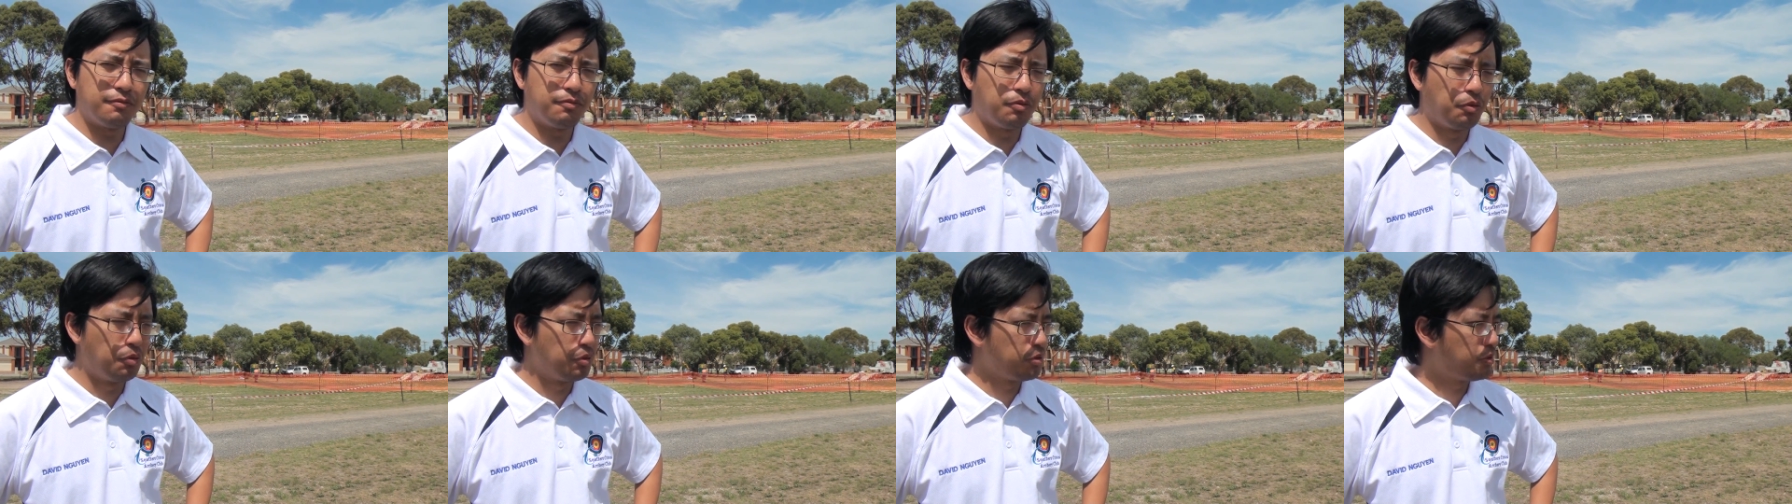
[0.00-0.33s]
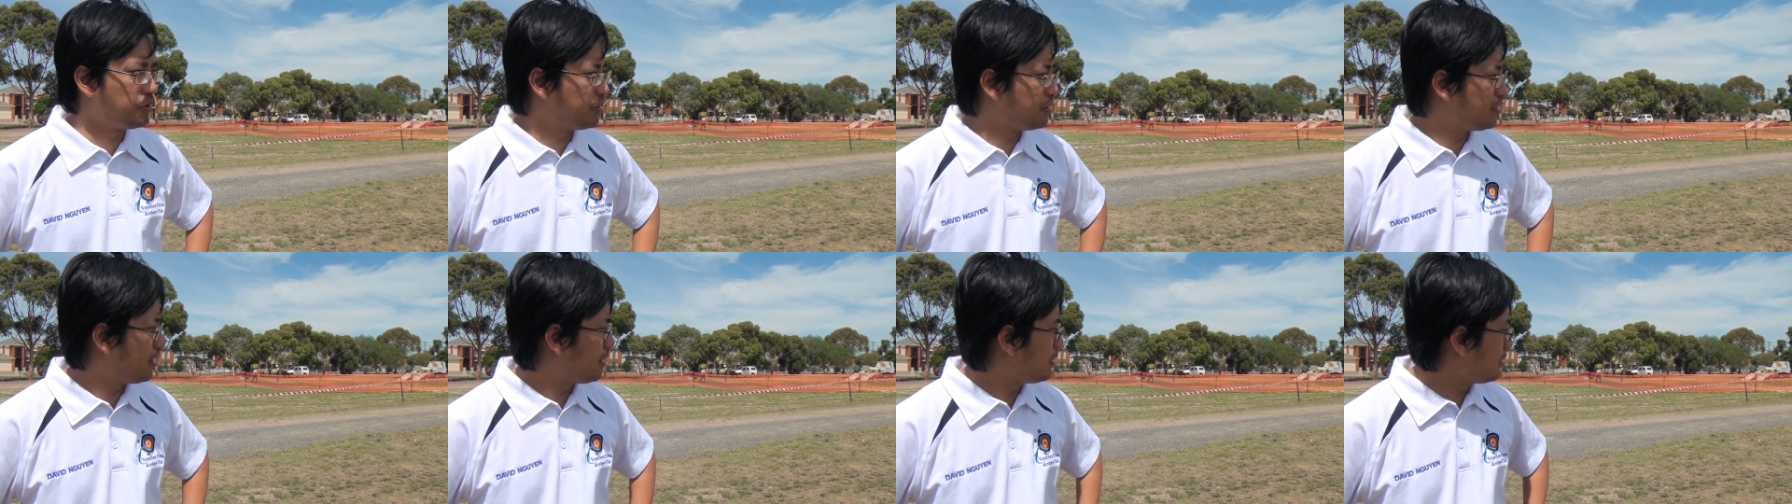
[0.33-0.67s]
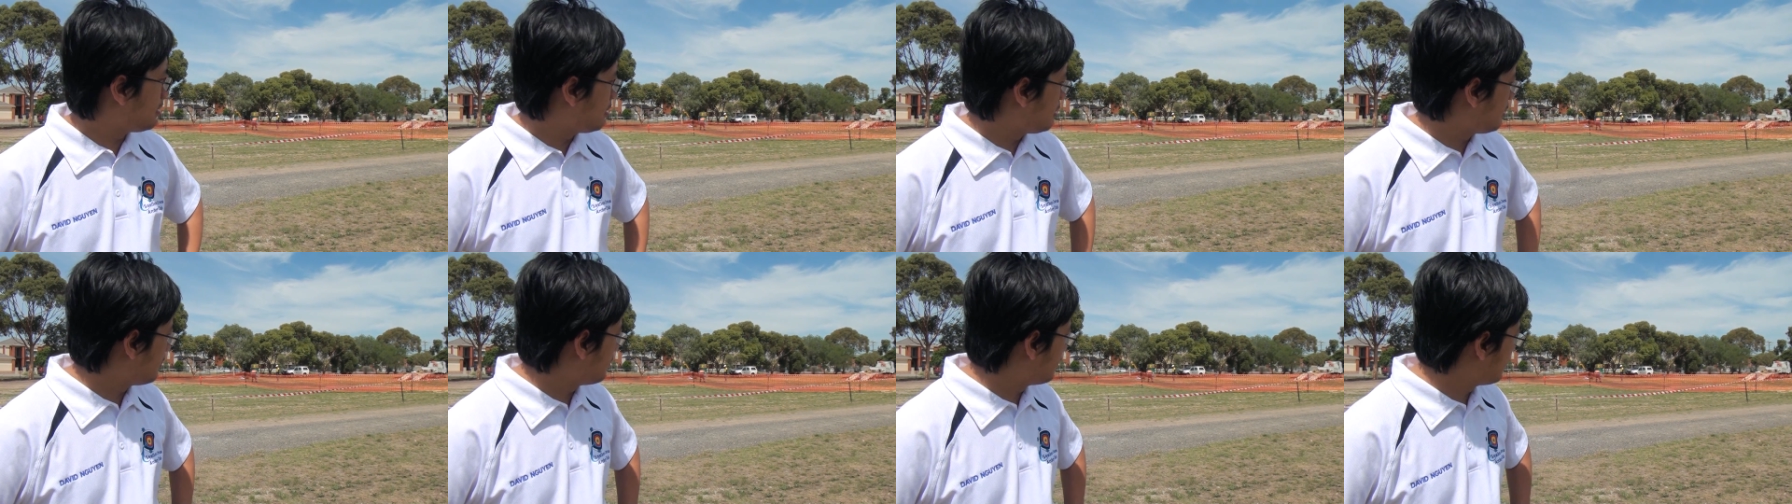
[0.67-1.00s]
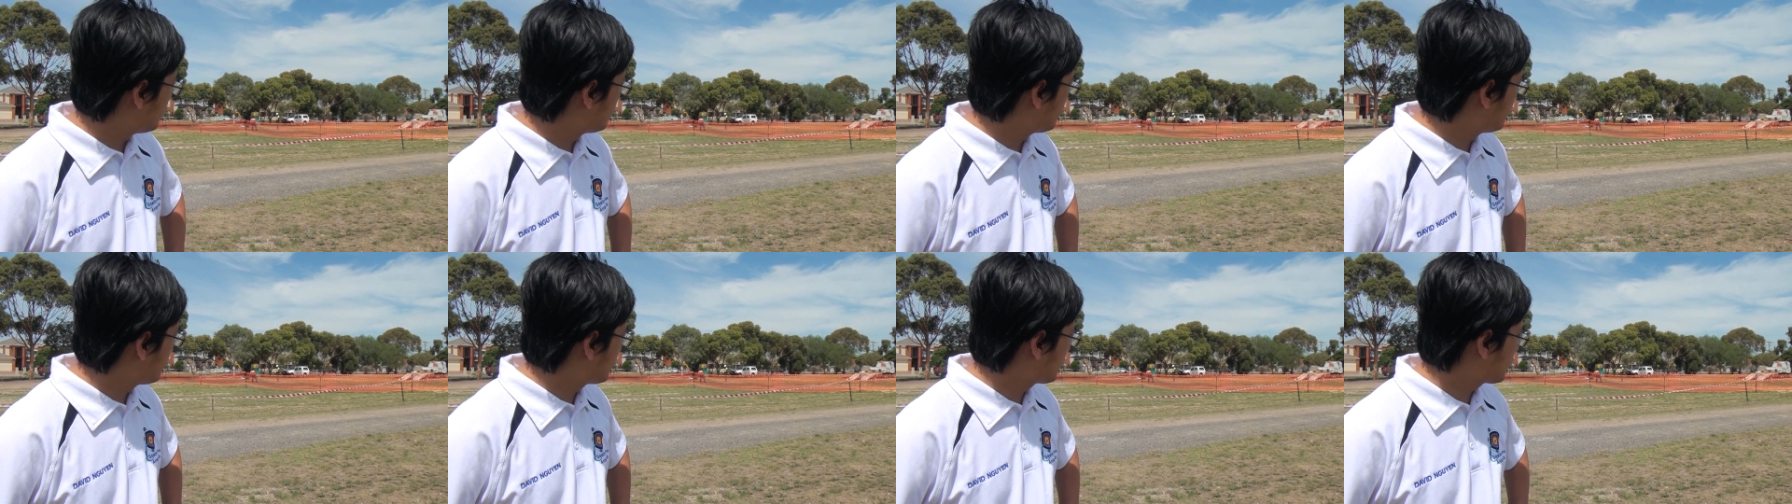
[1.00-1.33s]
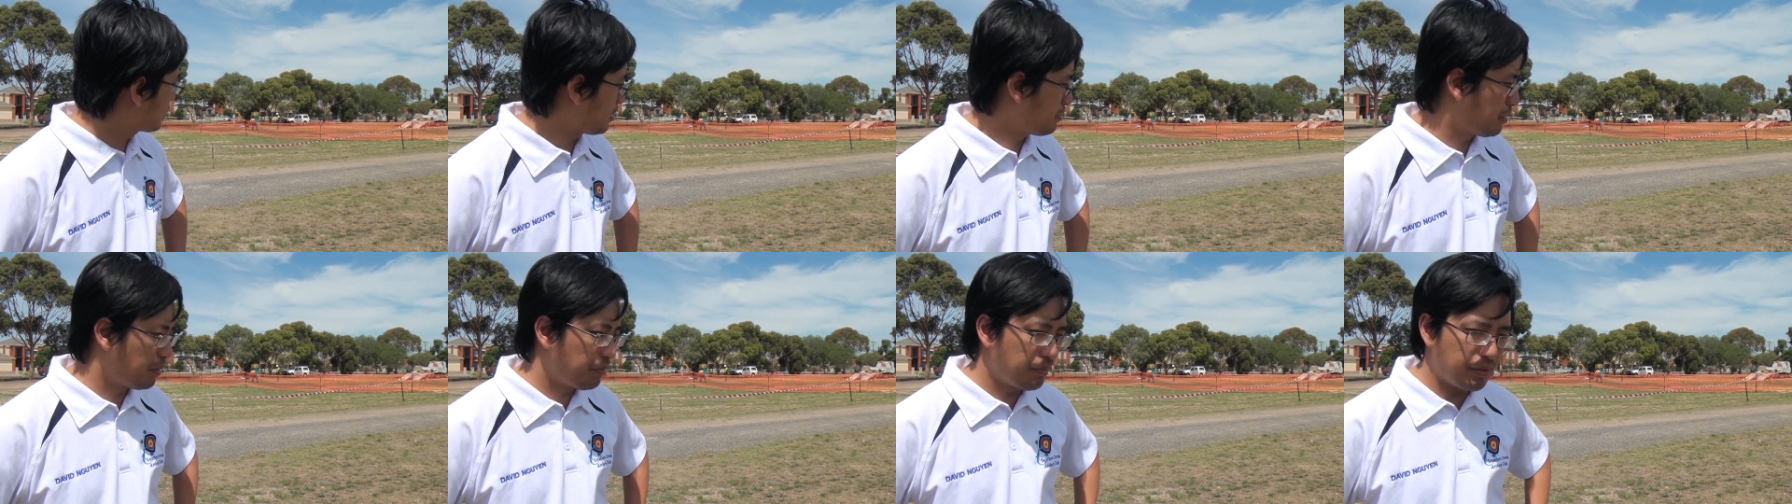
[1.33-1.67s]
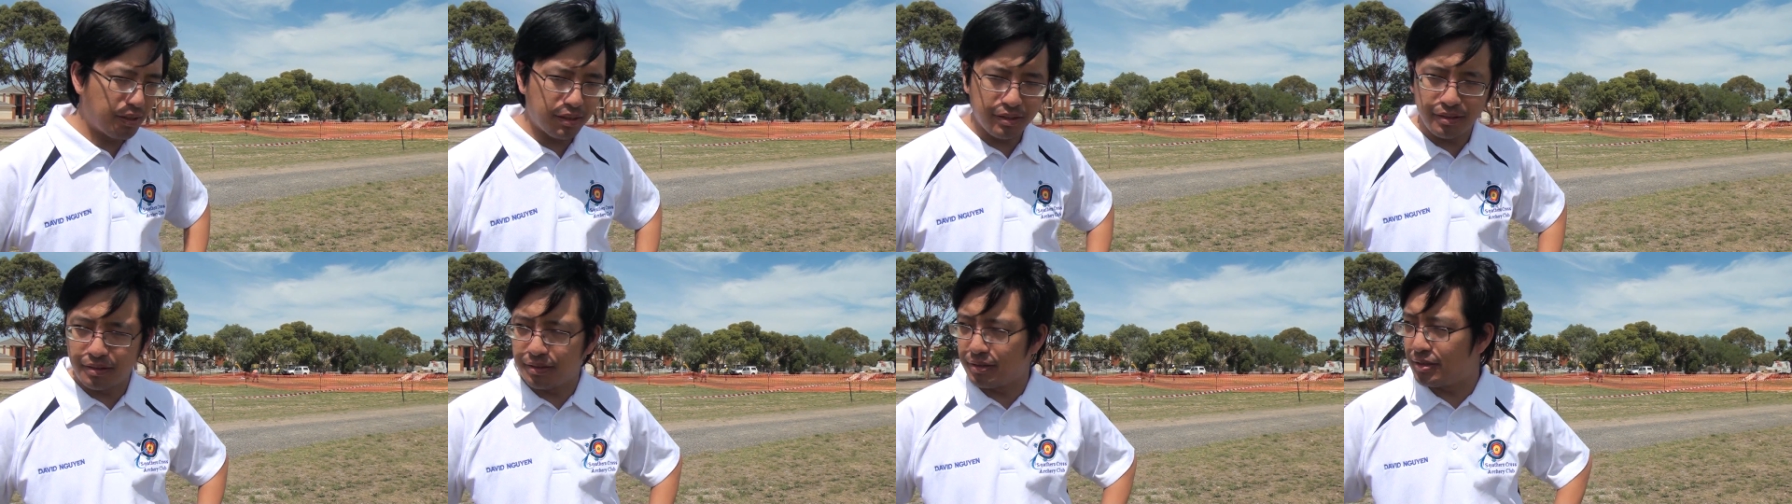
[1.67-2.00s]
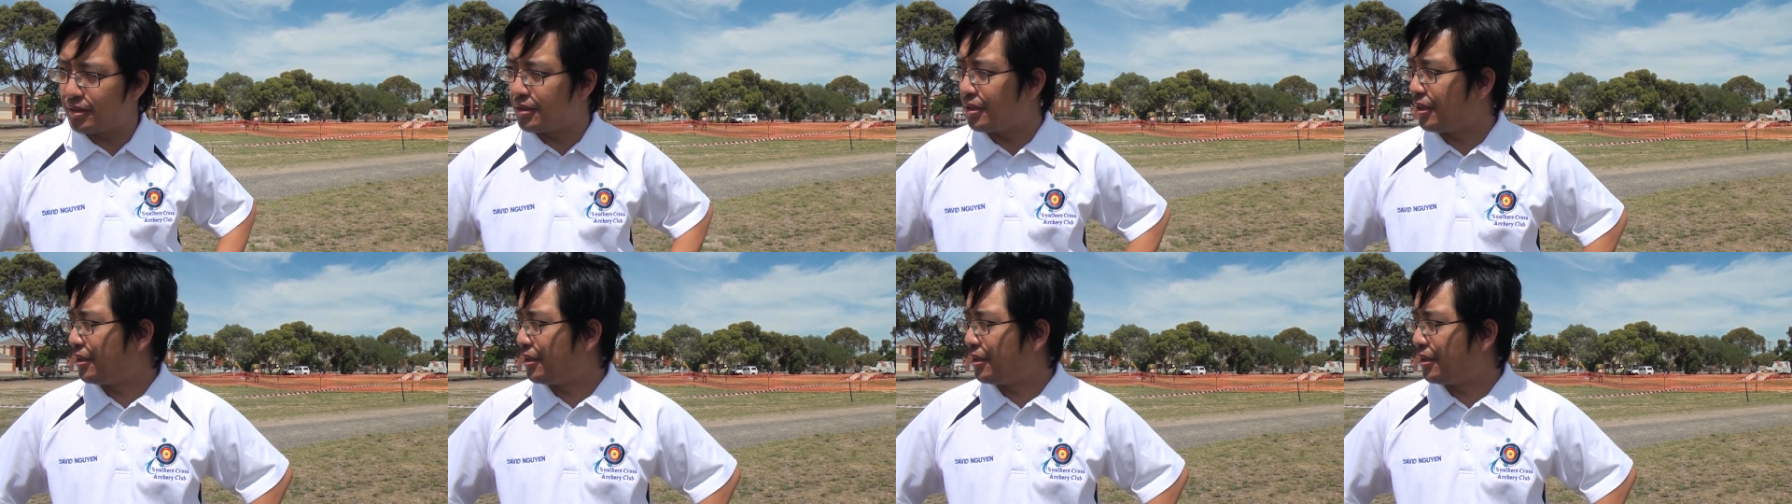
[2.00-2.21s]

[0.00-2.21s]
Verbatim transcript: unfortunate that um, it's come up like this.